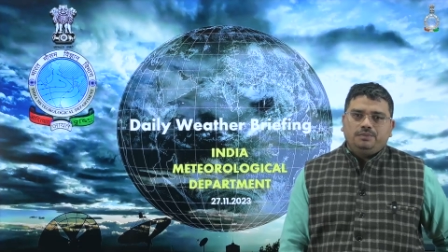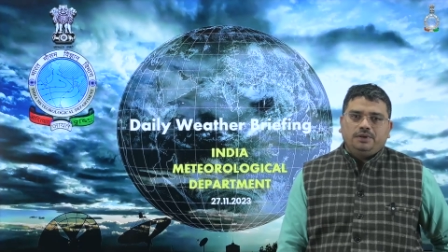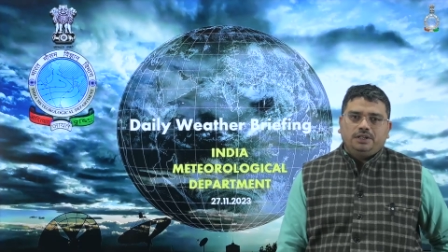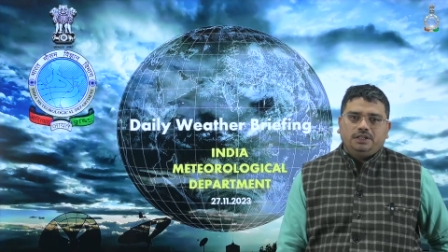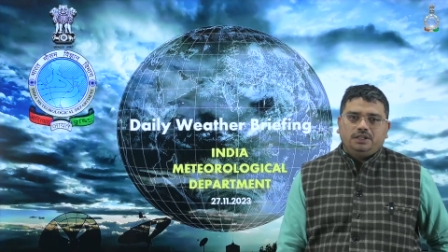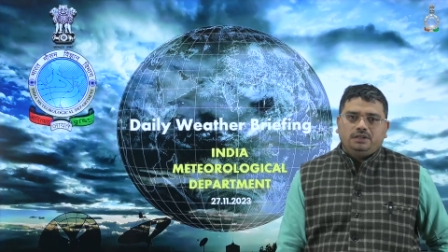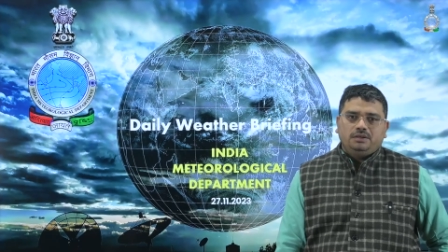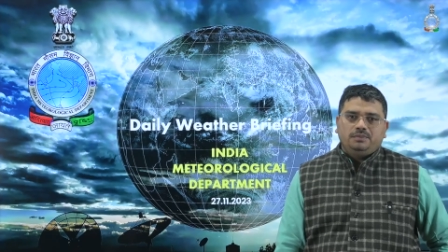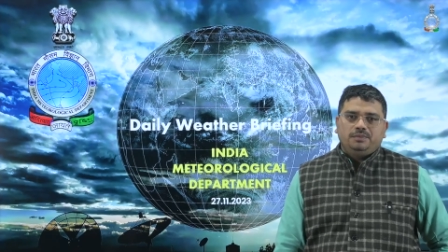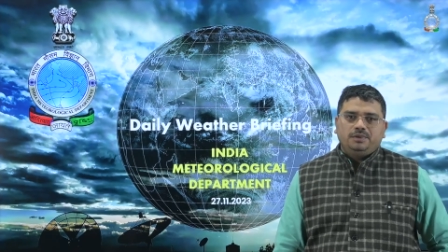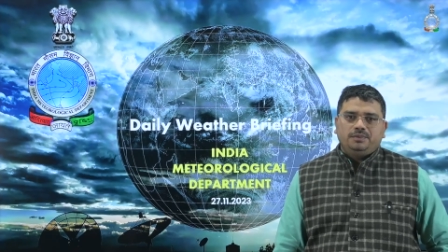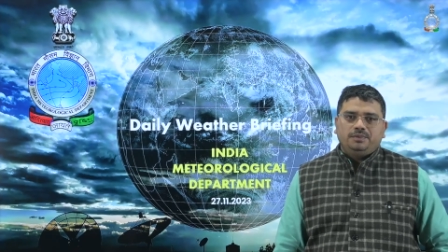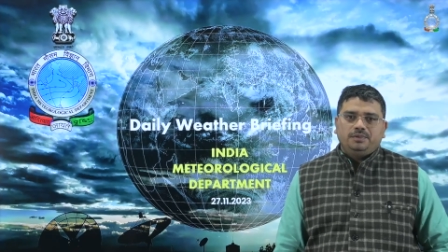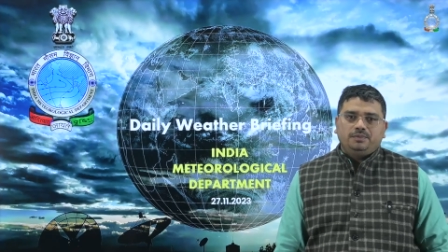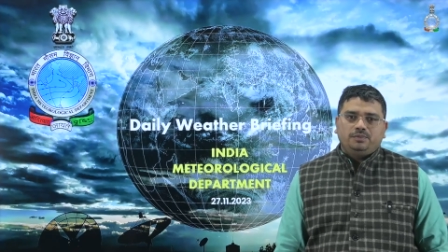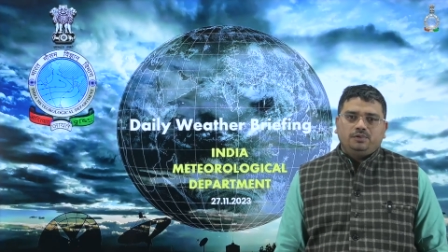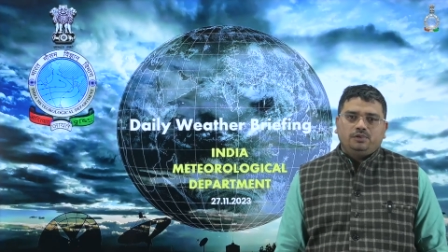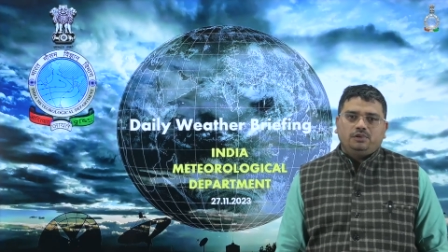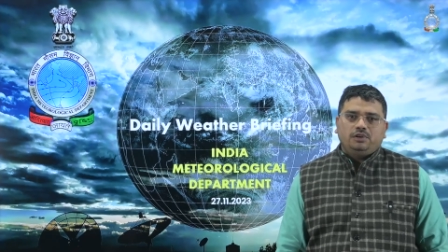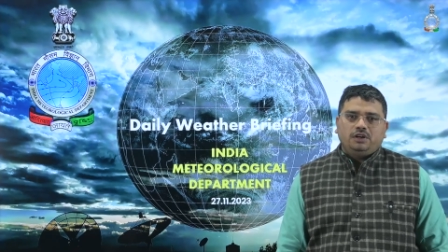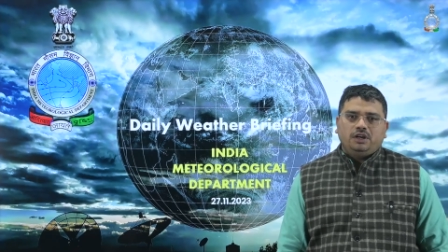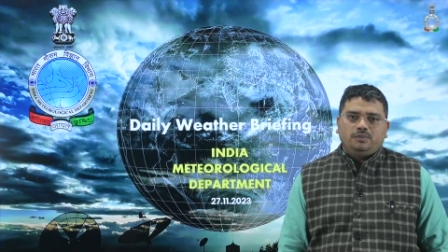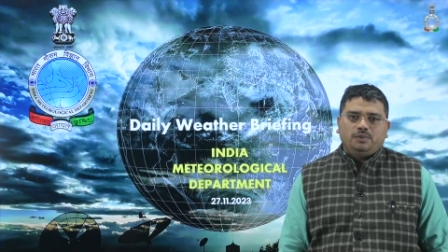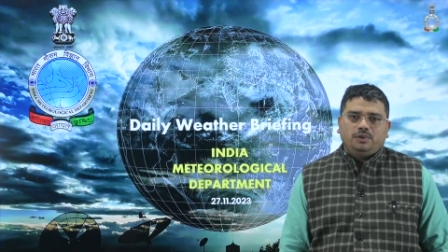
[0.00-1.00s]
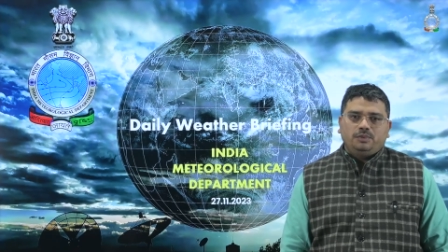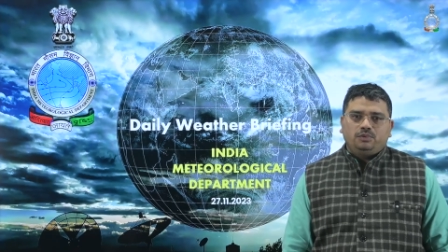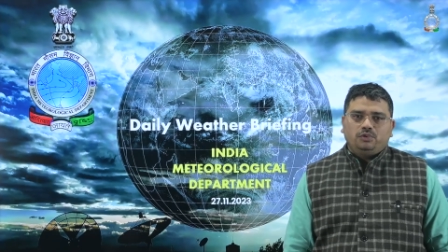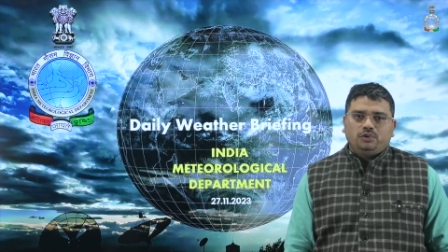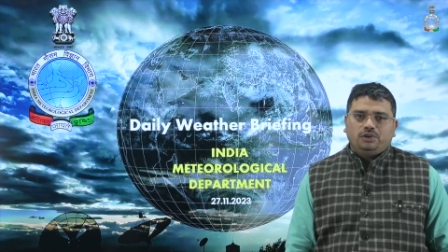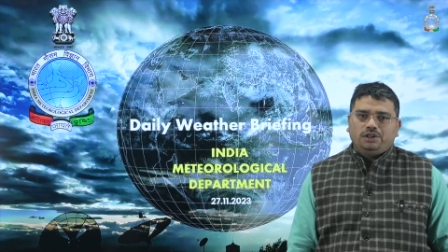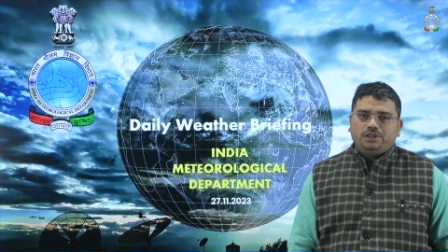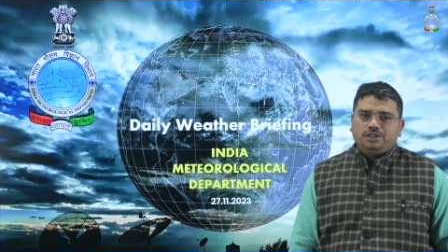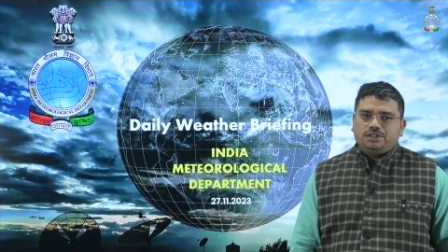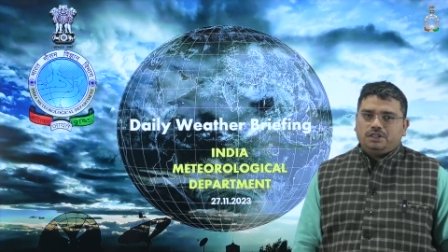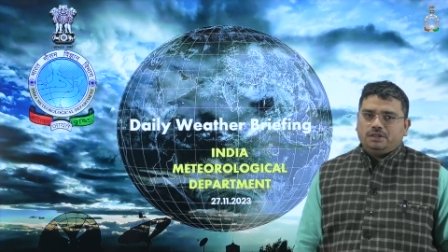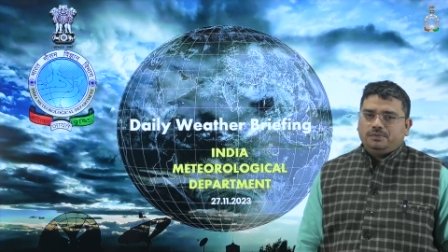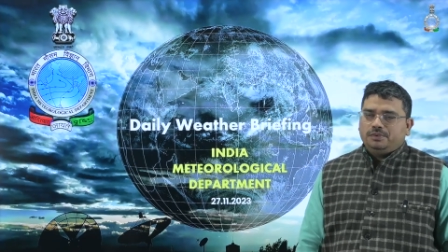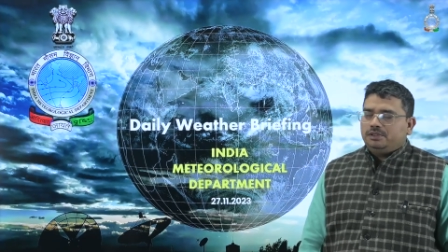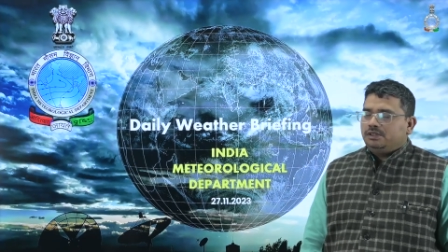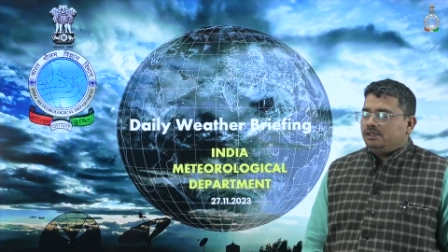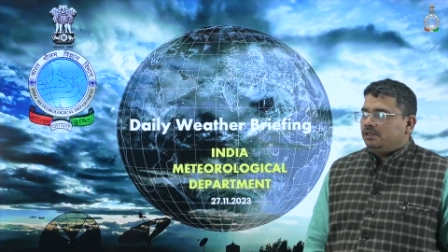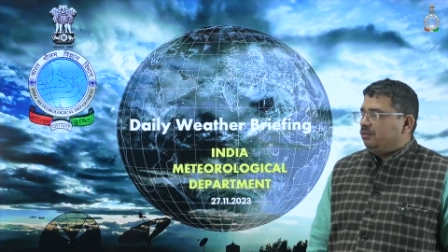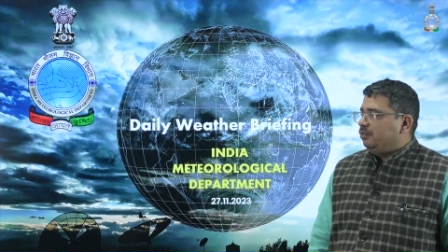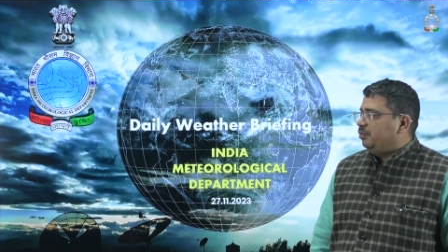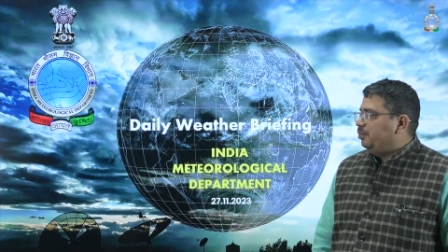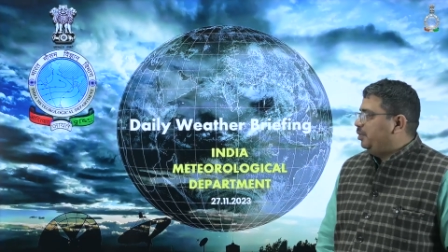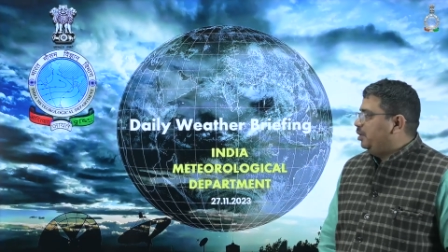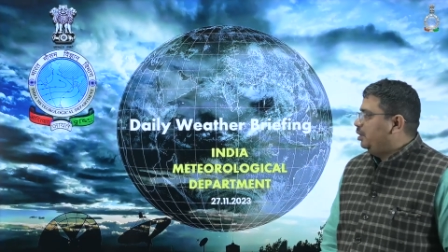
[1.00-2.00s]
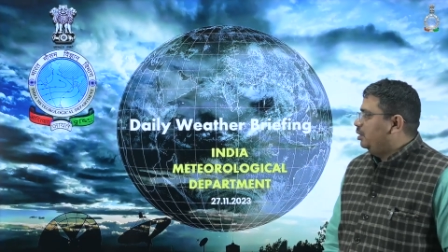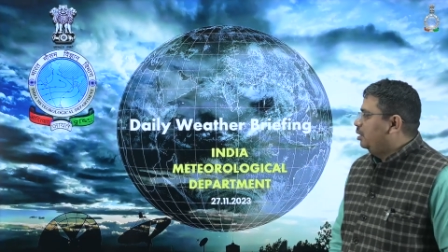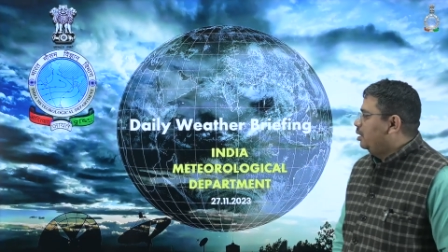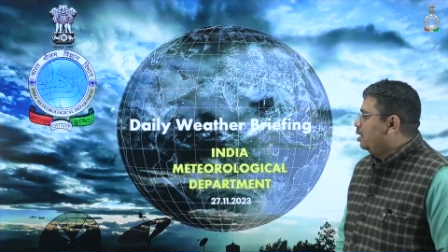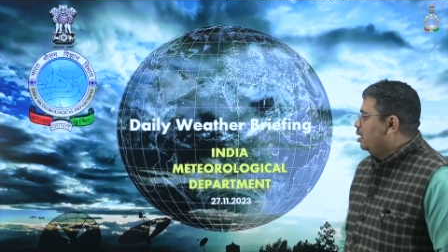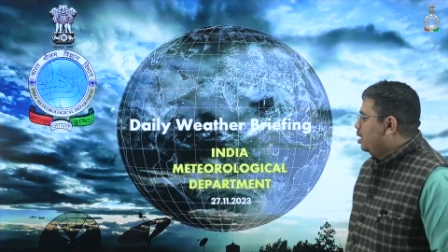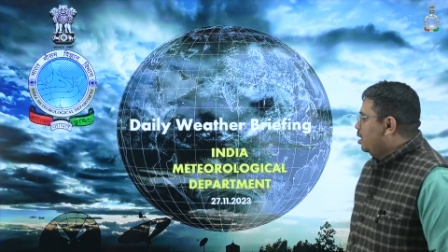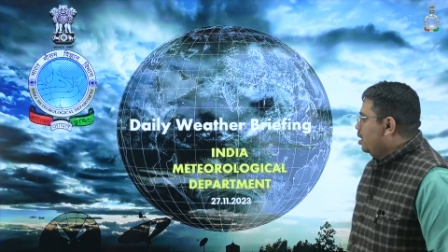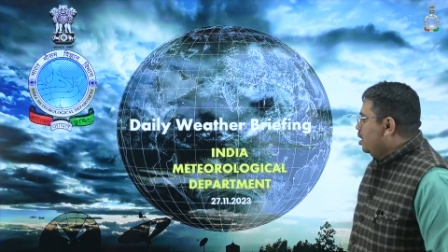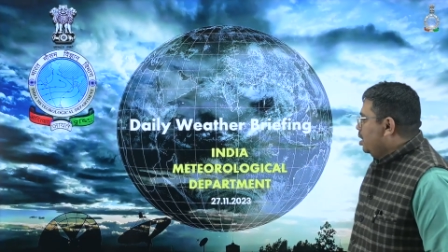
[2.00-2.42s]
weather briefing program of 27th November.